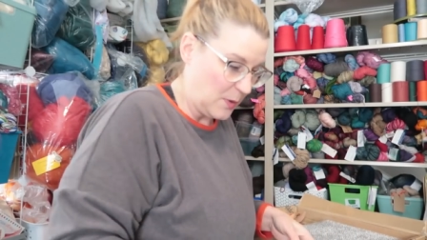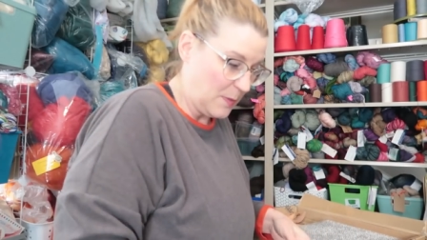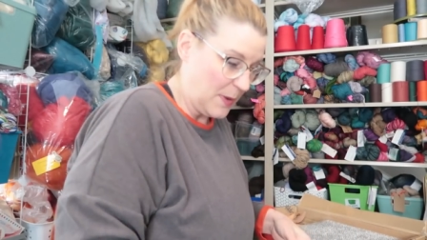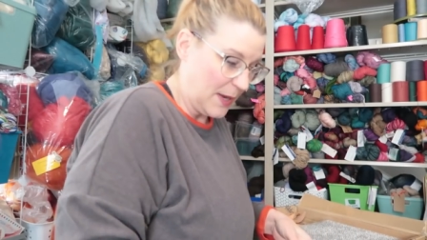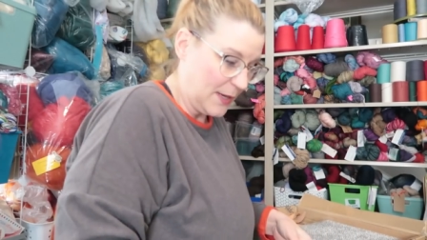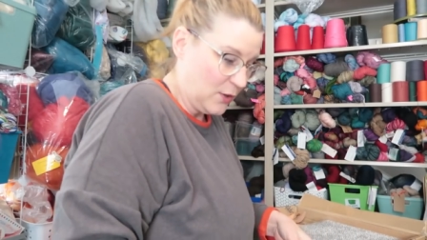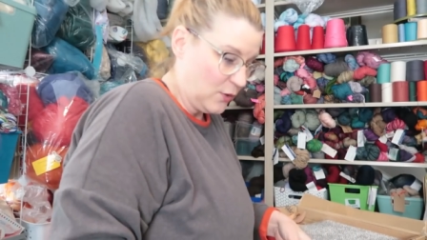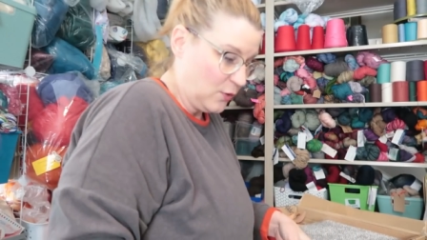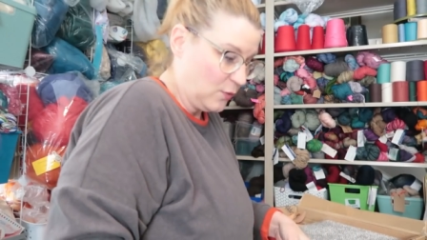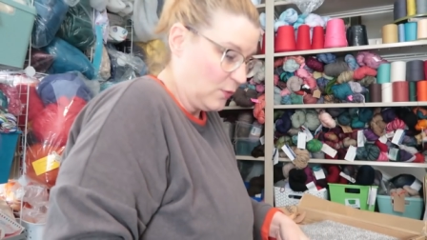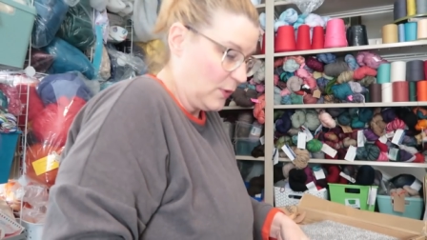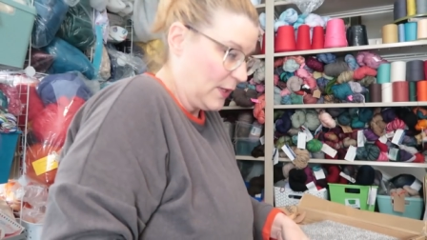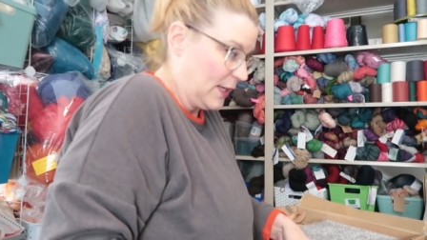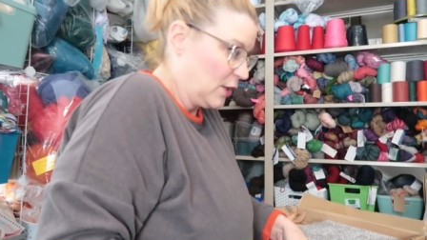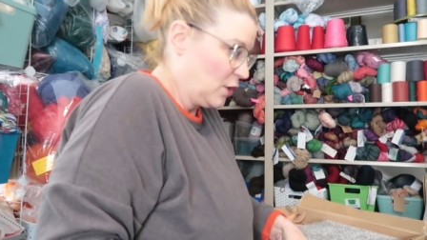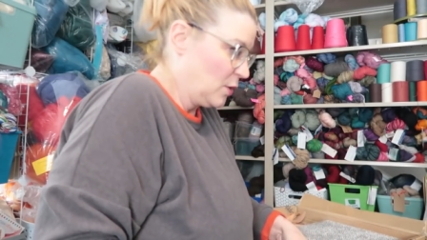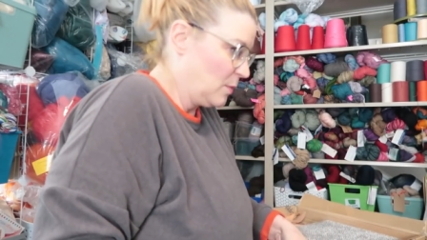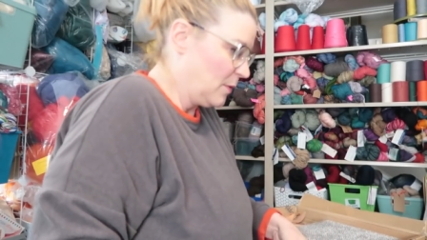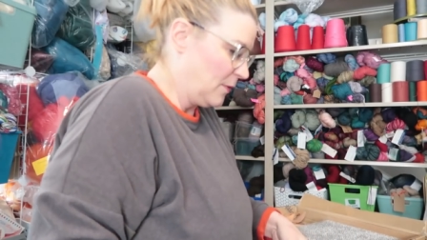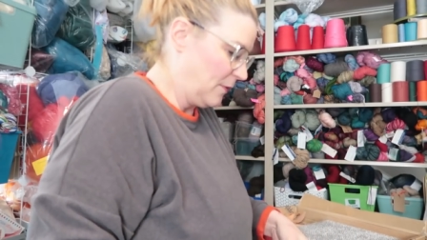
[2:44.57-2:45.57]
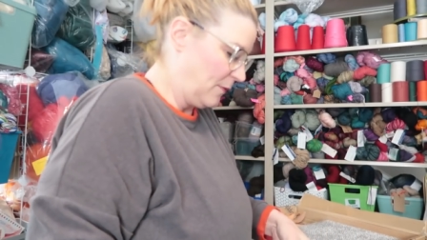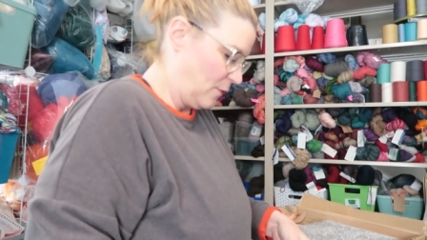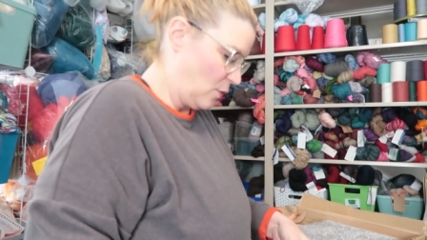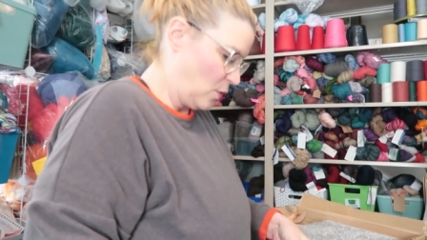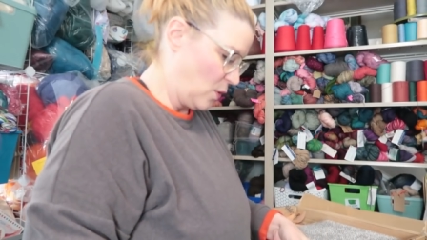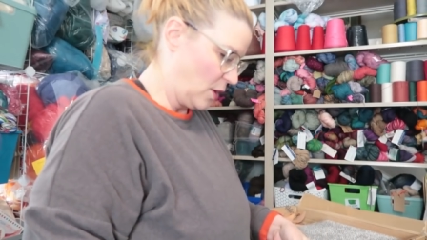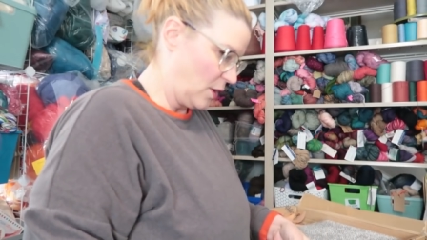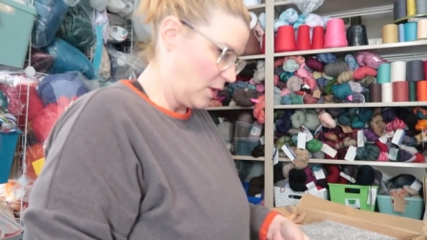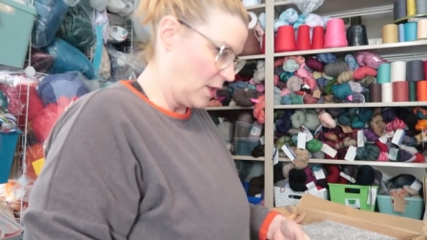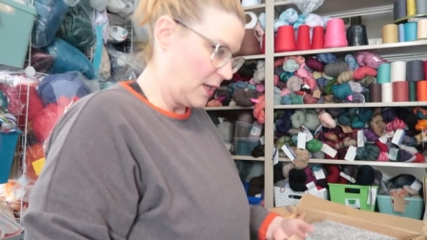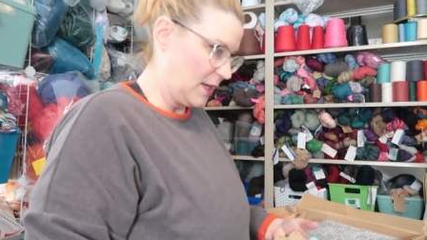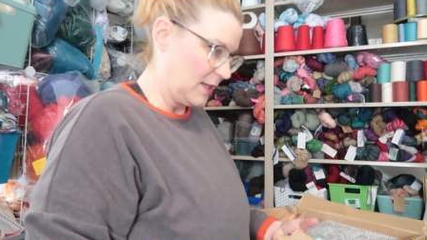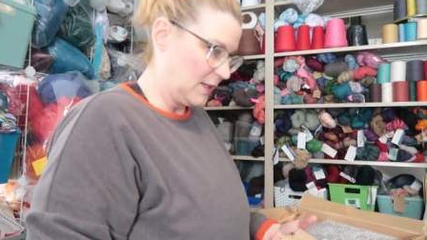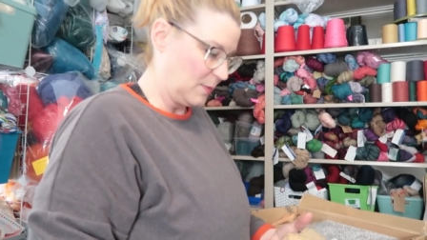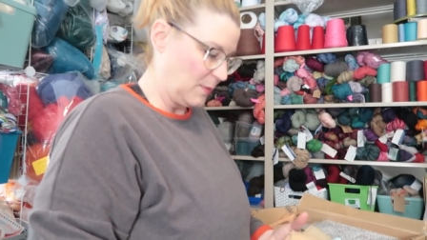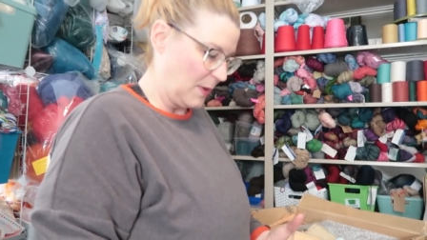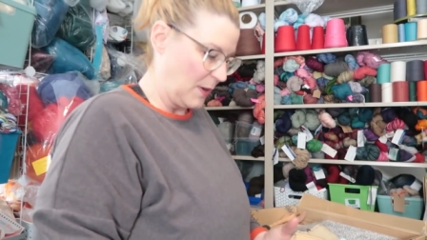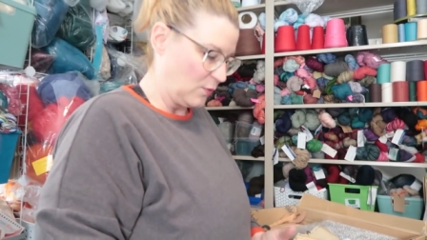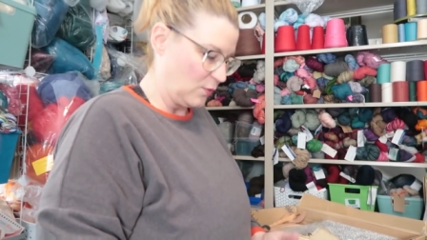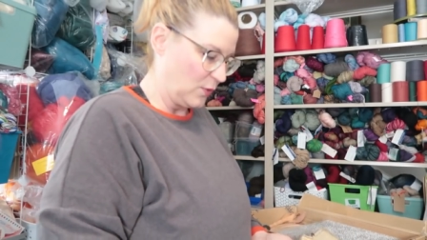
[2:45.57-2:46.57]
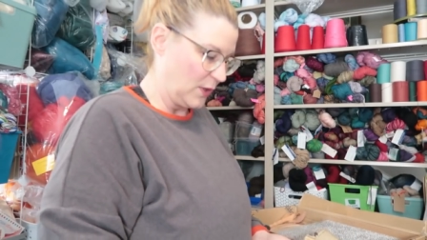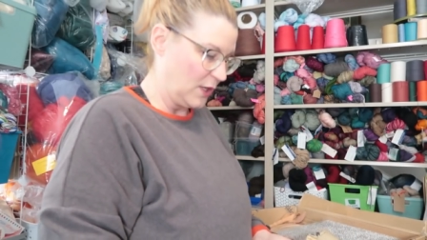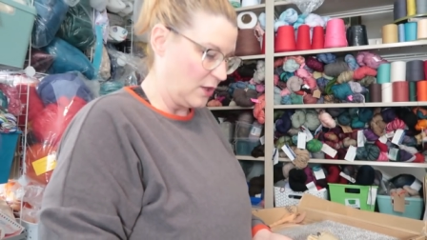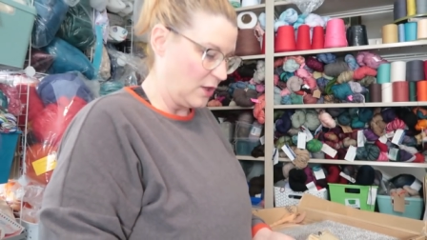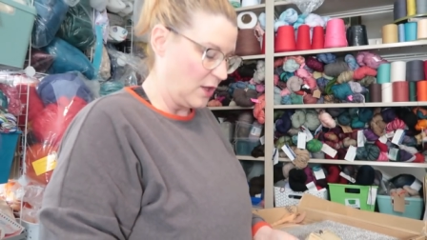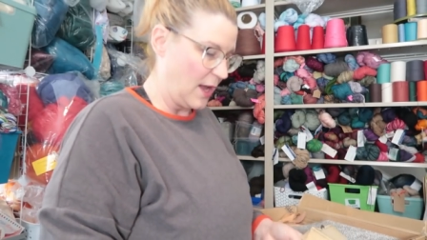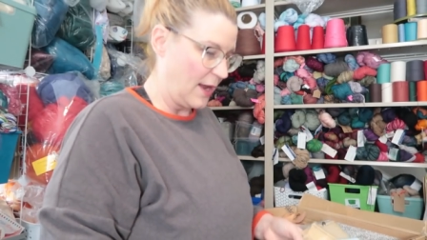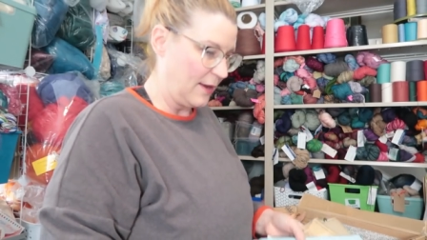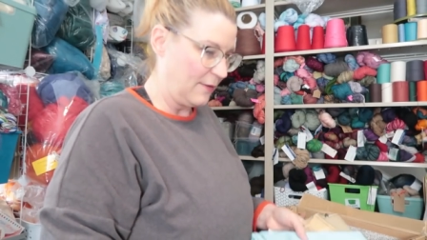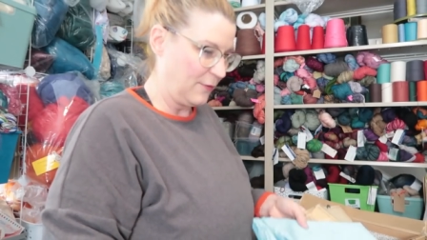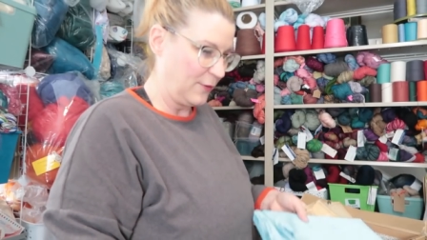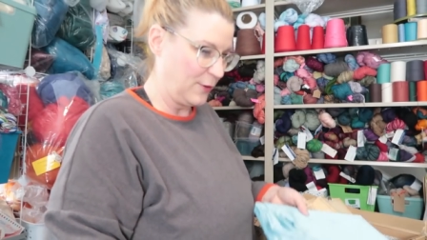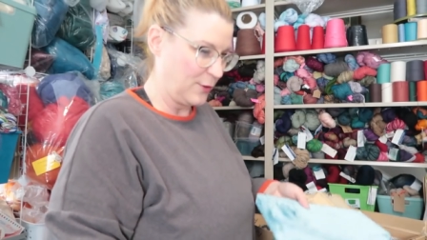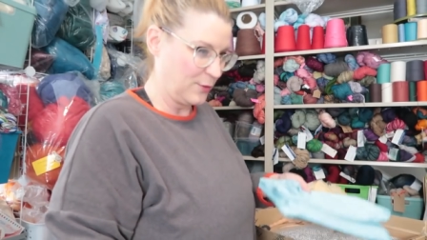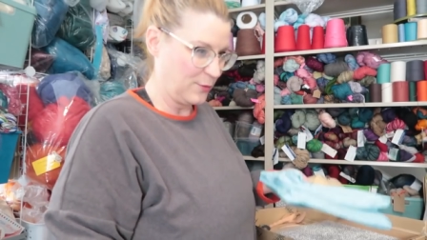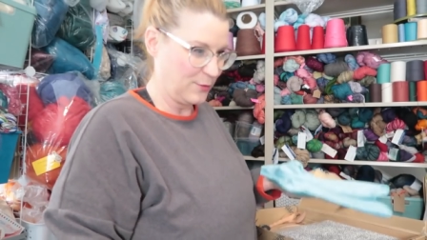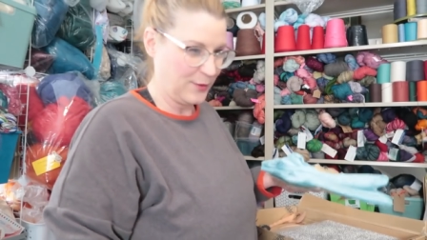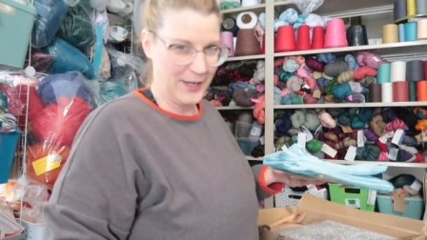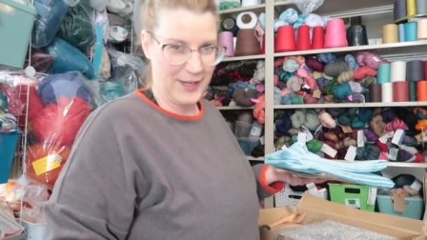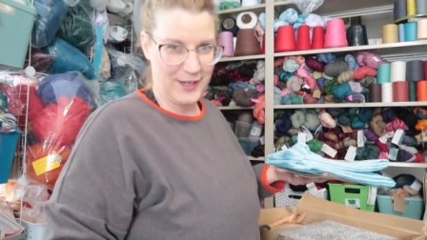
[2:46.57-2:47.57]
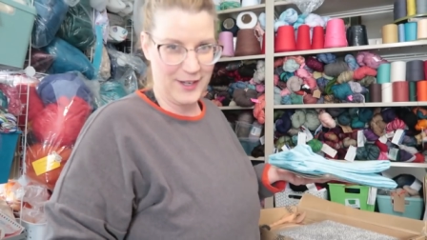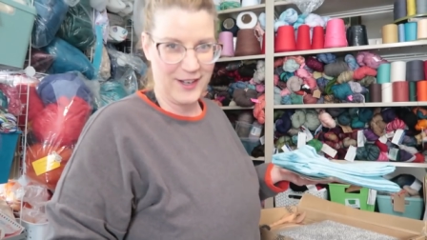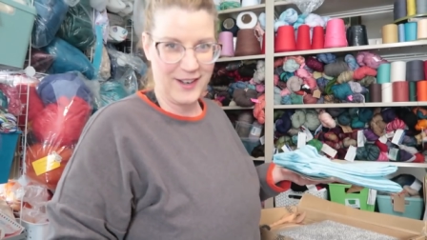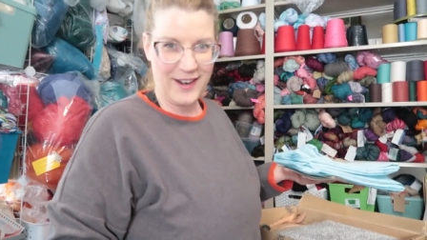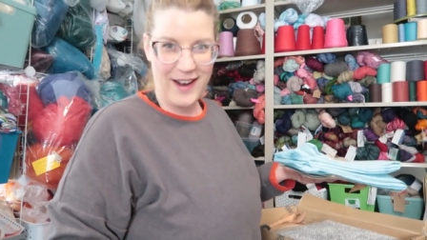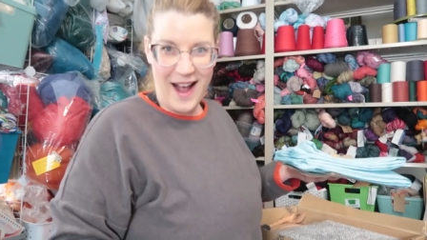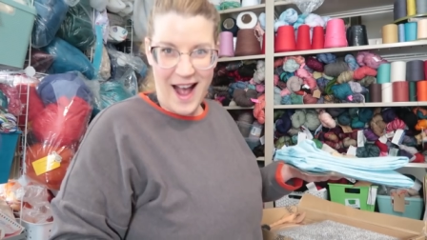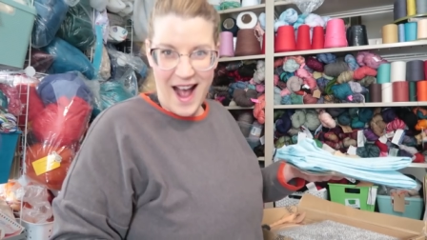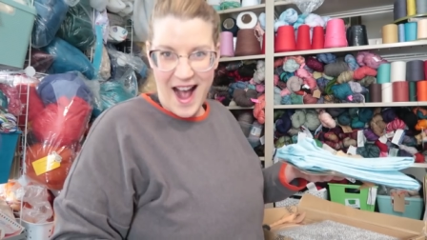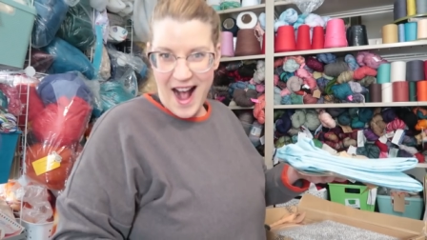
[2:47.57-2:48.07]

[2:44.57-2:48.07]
but my career before this, my real life career,